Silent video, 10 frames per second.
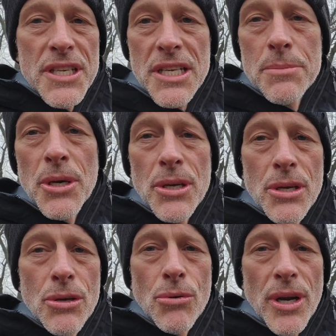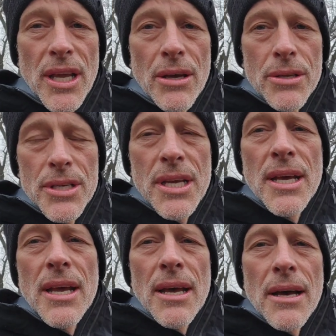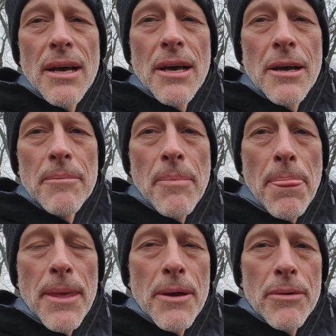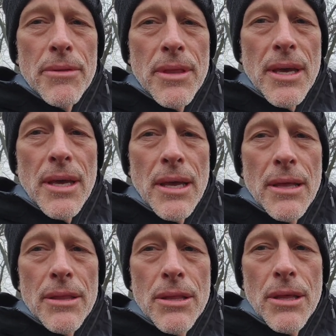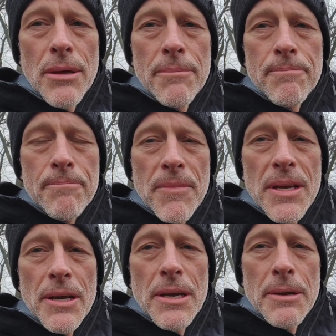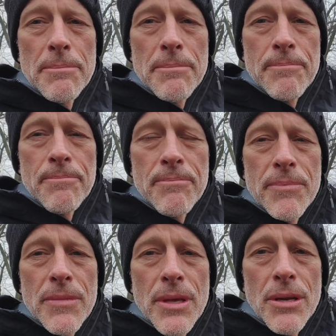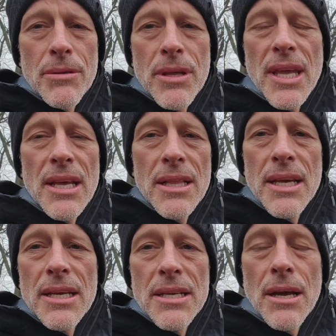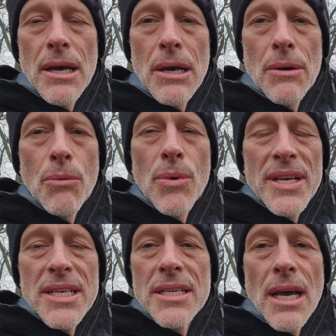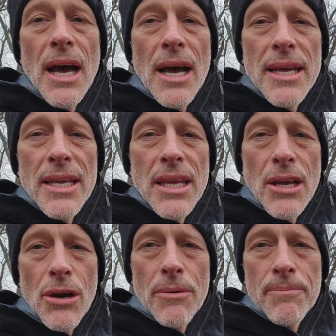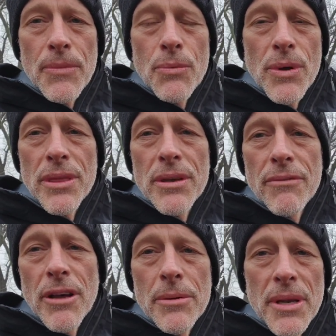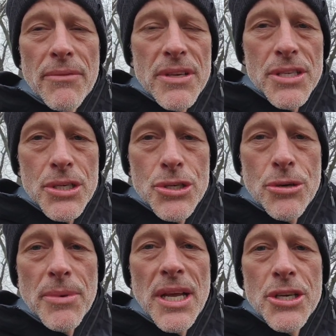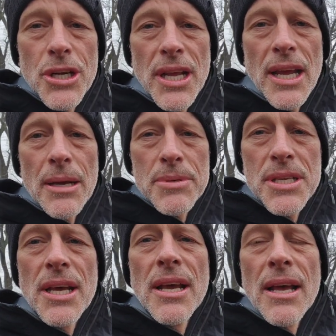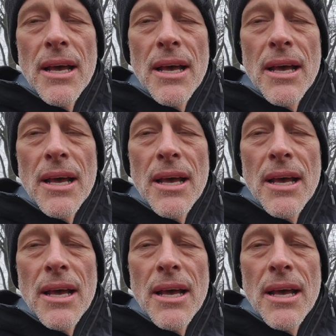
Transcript: of six million who were killed, um, you know they the um, you know the killing uh, went into high gear with the development of these extermination camps.